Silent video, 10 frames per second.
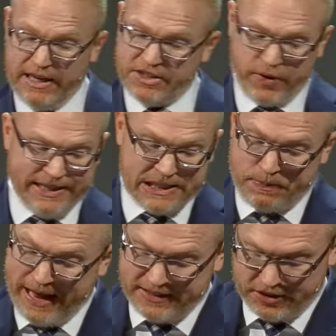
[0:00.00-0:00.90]
And so in this
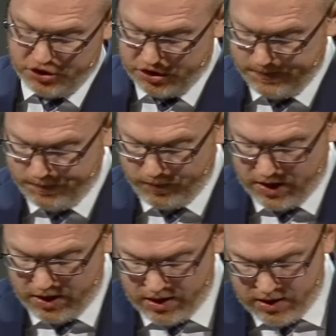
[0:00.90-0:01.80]
passage,
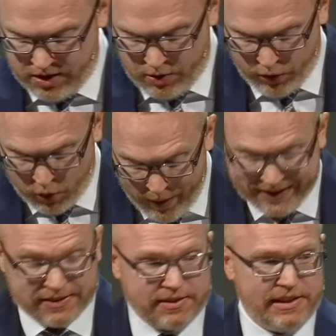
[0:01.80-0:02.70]
we're
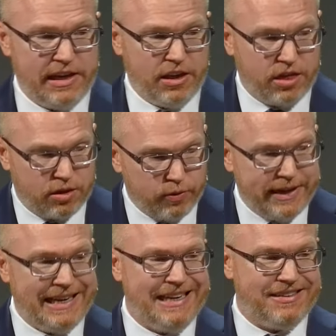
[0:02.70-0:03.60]
going to see
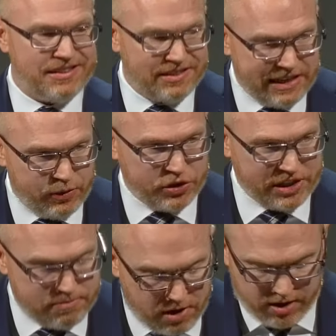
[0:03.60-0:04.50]
three
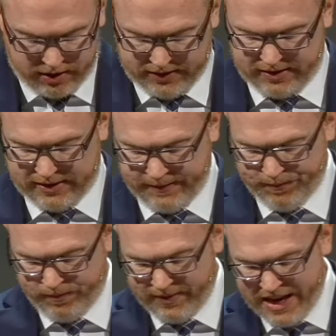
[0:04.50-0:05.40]
distinguishing marks
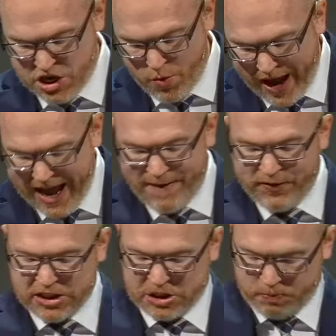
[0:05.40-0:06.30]
that you
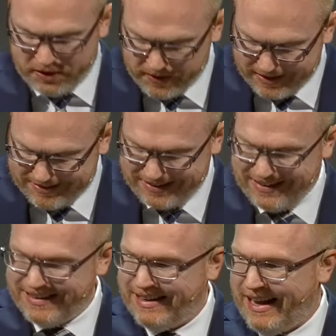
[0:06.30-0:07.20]
have the Spirit
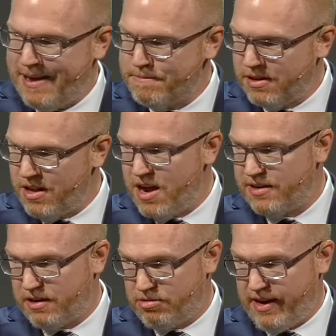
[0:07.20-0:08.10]
and
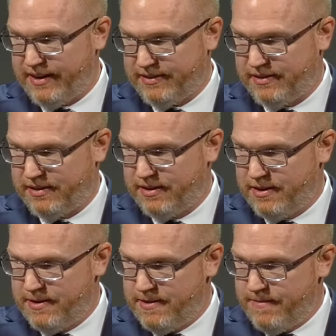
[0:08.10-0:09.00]
belong to Christ.
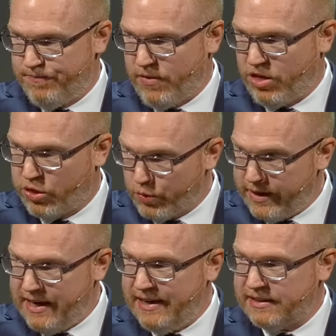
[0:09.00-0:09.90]

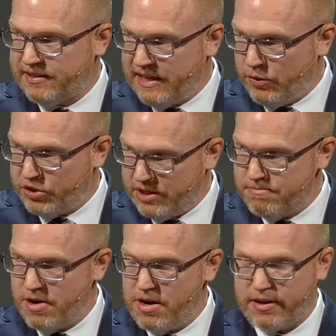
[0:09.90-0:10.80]
Three
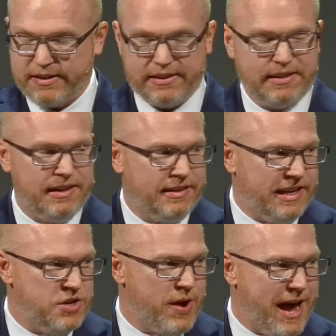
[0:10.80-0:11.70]
distinguishing marks
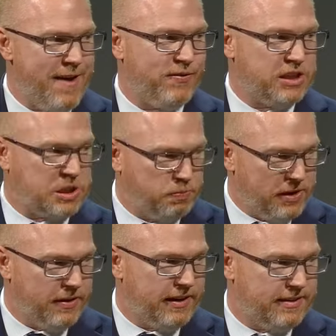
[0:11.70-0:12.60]
that you have the
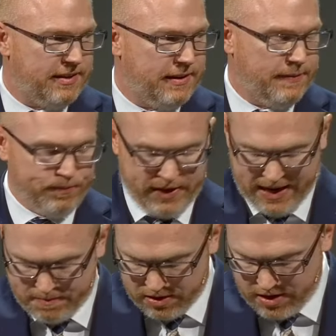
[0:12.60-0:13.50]
Spirit
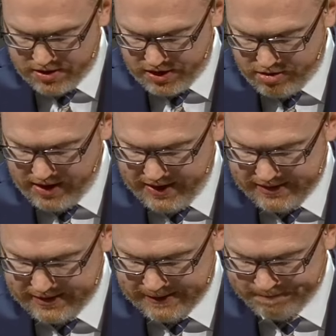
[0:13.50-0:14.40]
and belong to
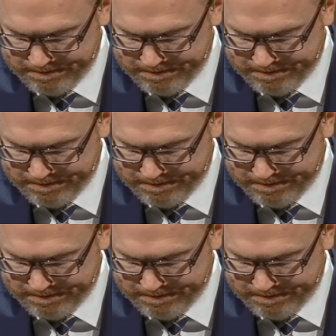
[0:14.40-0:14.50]
Christ.